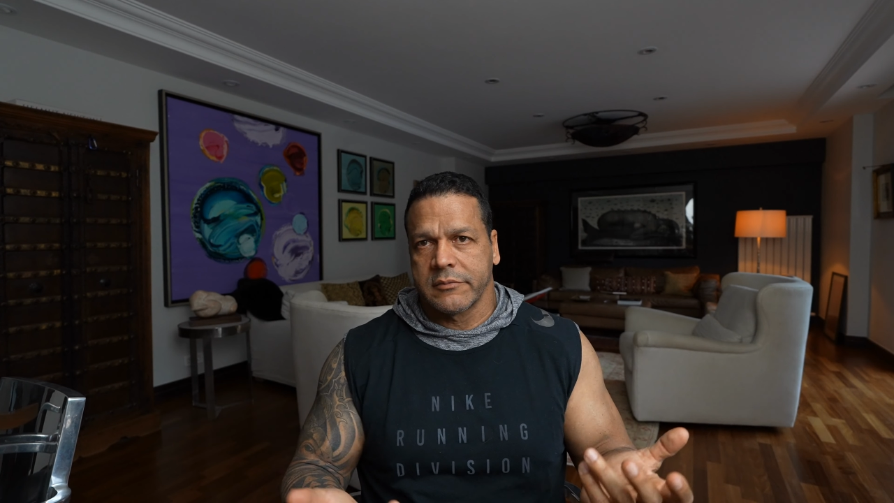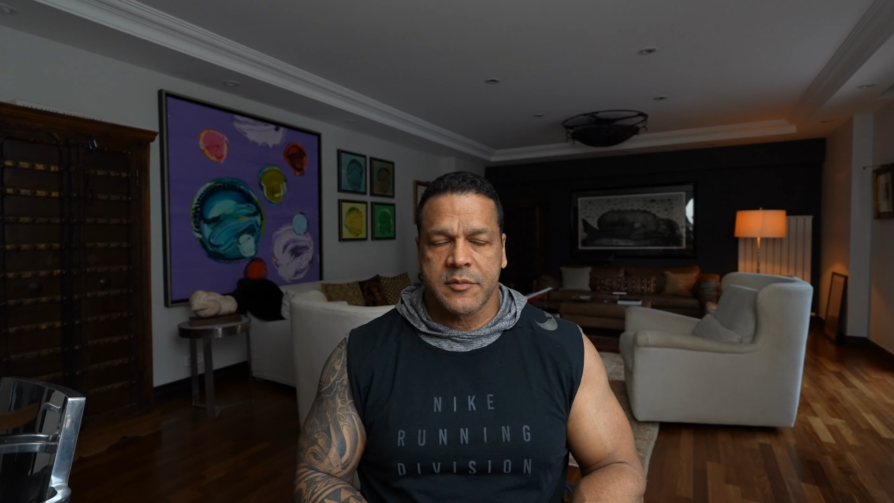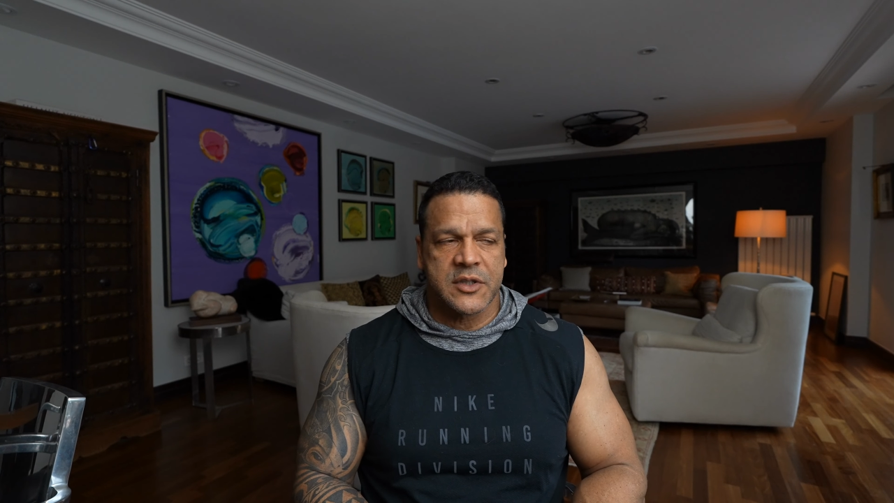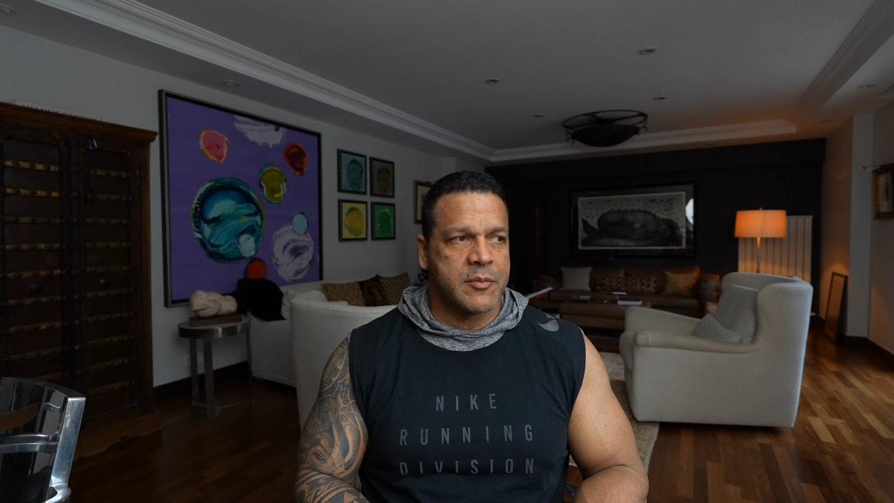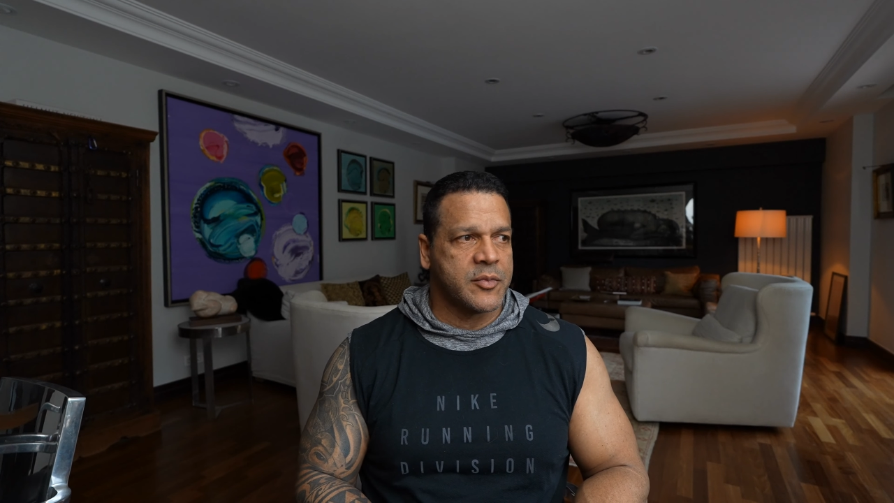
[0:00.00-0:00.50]

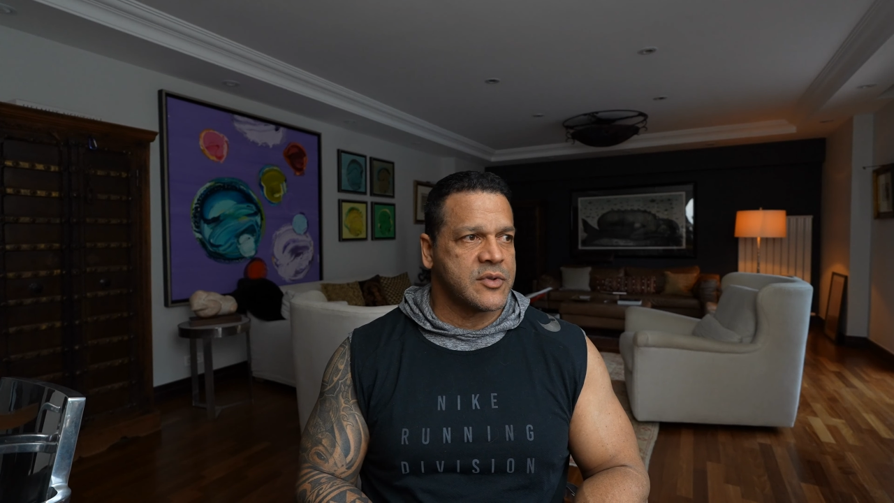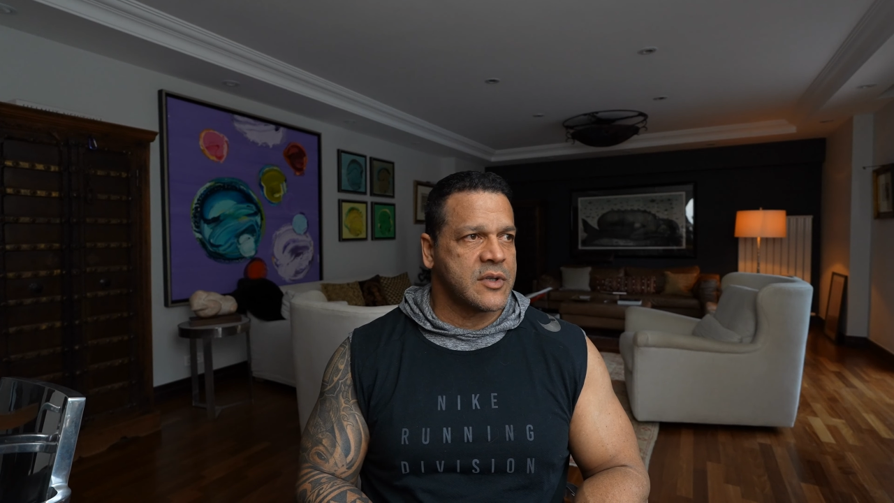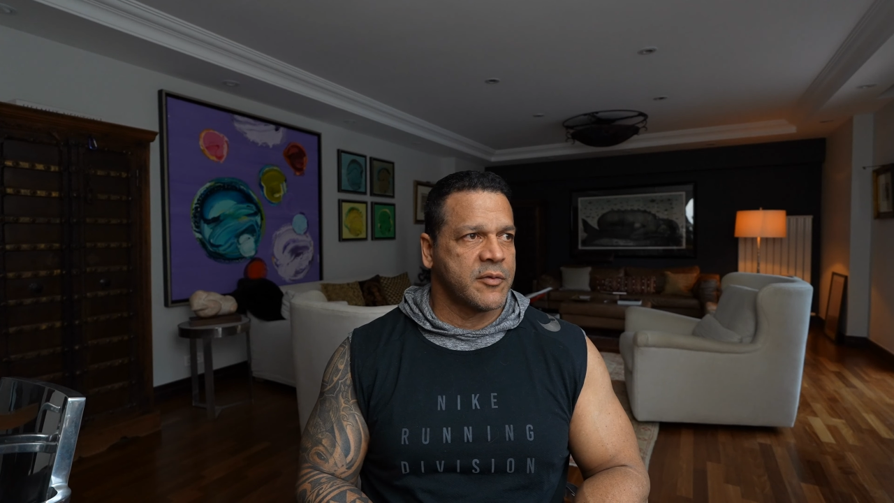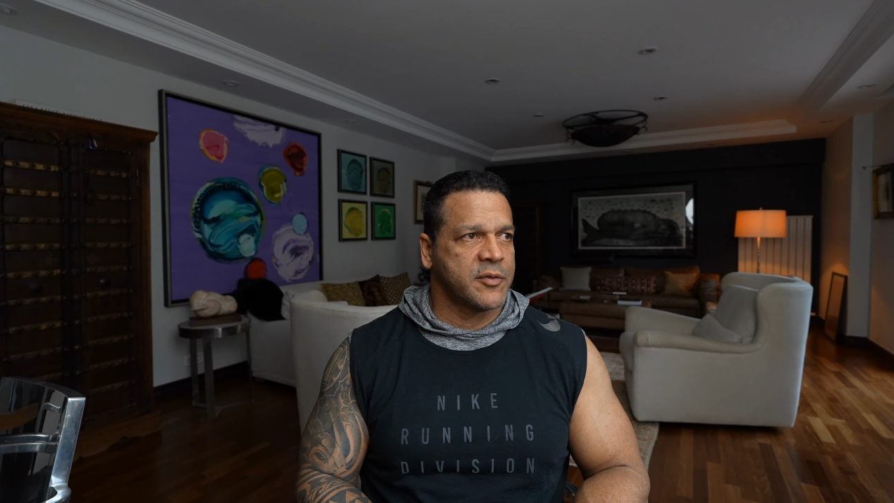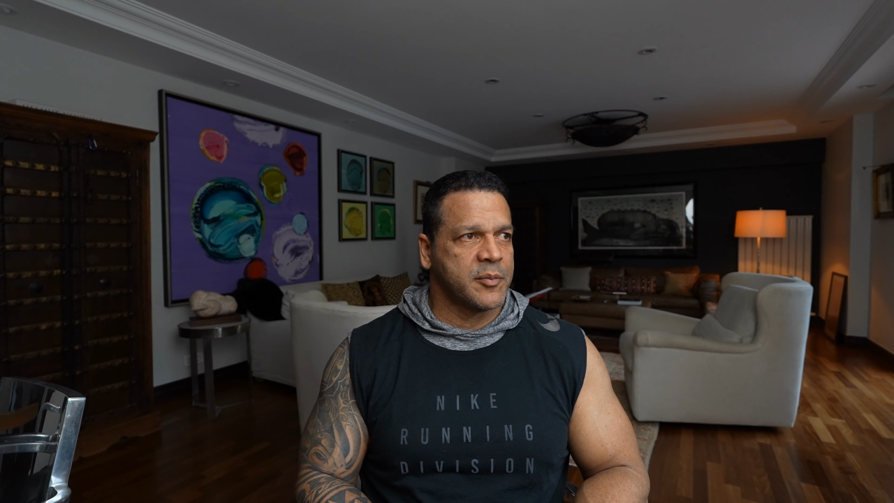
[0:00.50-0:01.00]
some simple
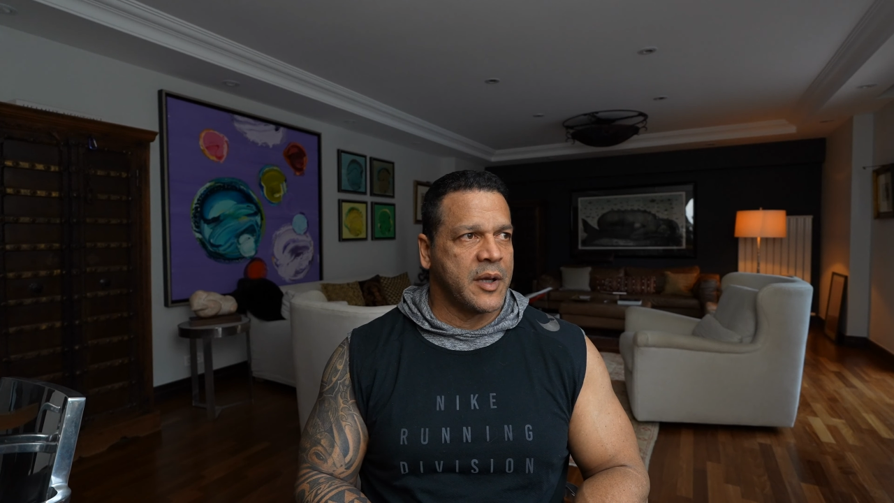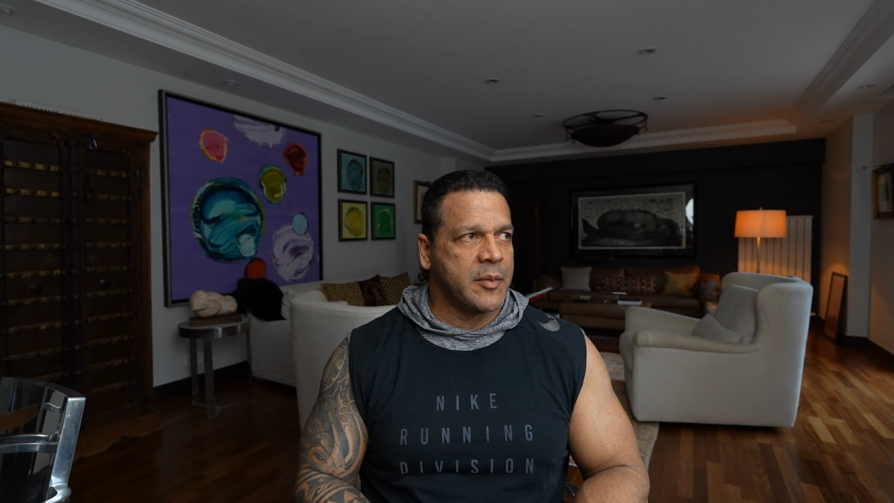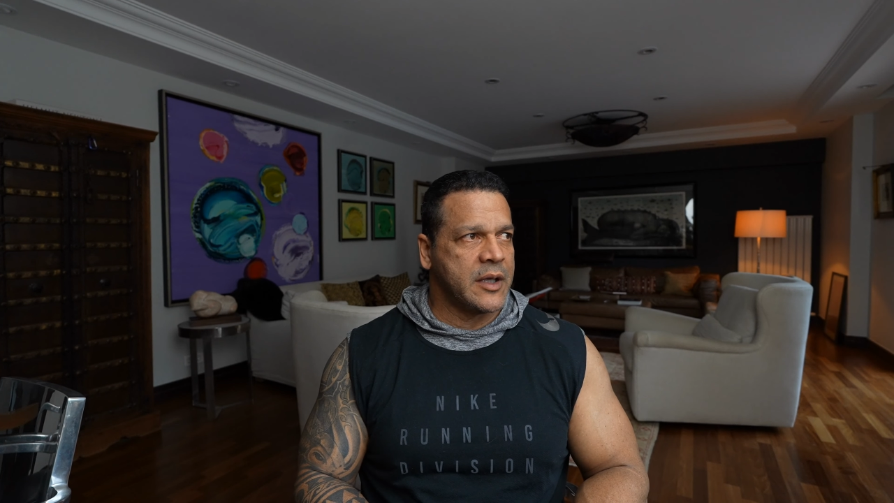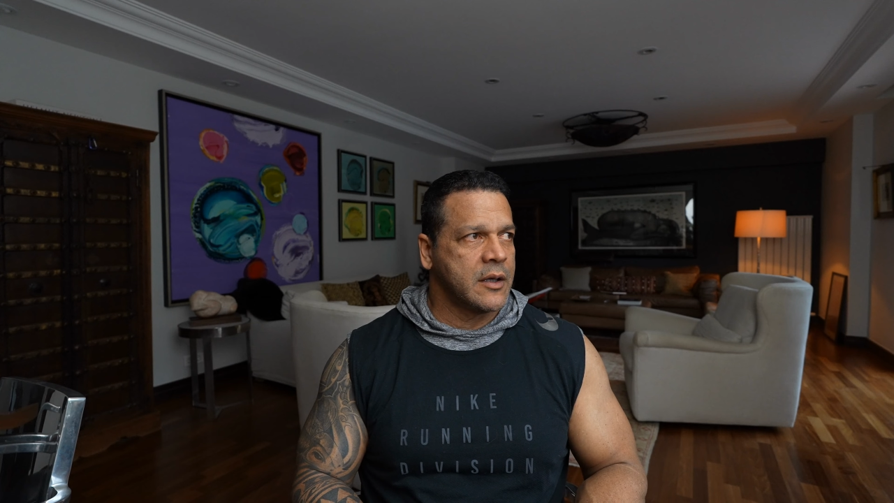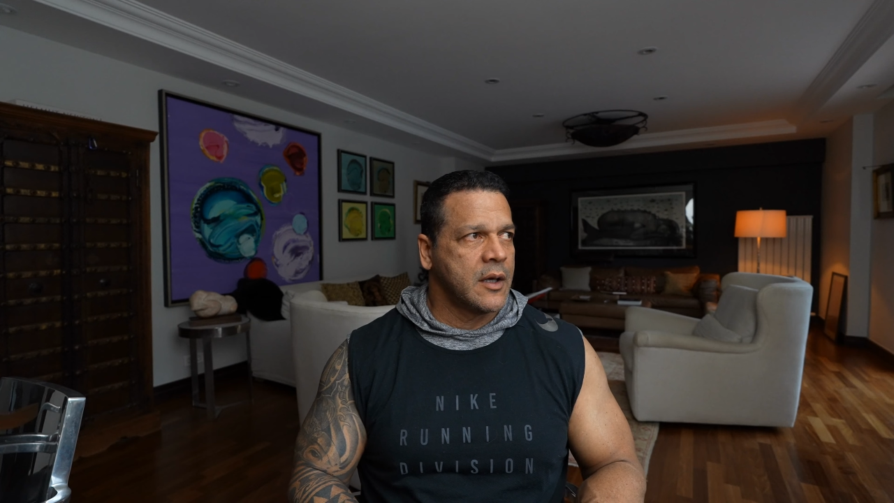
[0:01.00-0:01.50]
stuff with
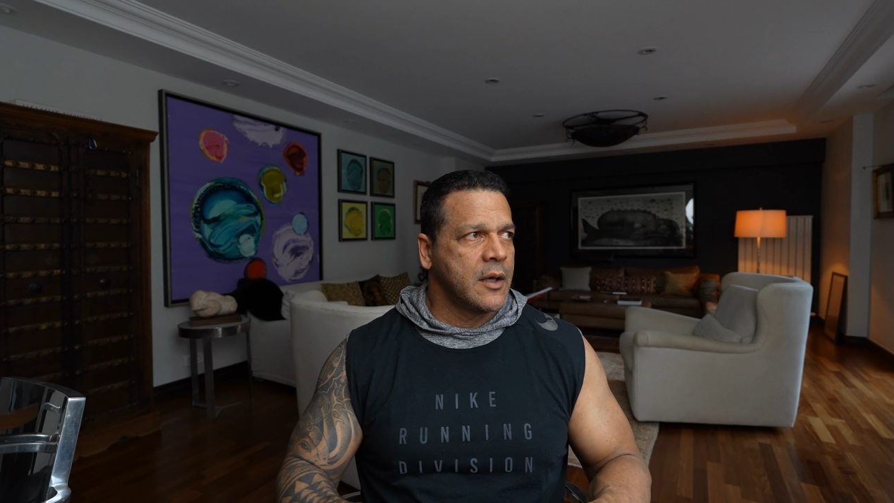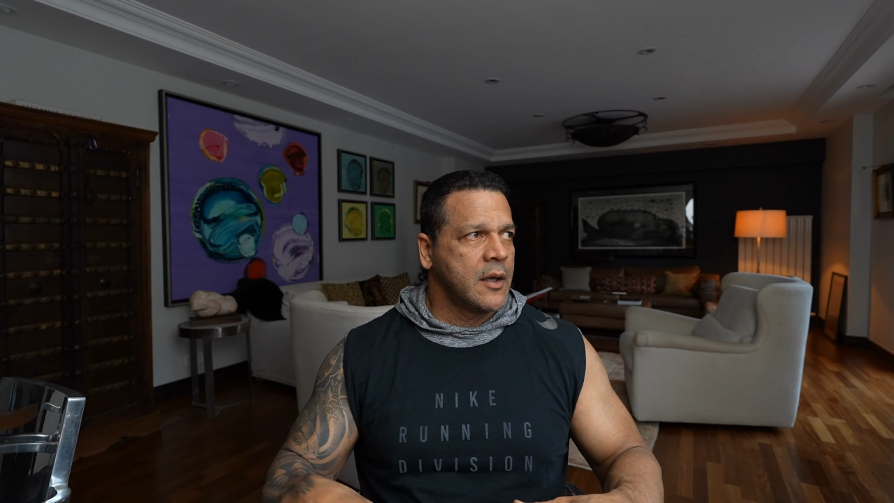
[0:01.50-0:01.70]
maybe